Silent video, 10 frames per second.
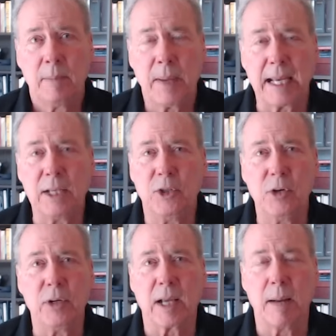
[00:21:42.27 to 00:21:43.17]
Picking
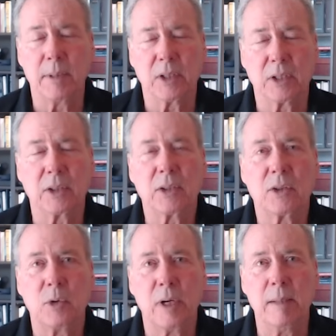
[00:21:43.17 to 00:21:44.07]
junior companies is
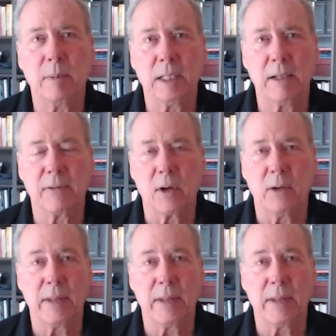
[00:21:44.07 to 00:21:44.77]
extremely difficult.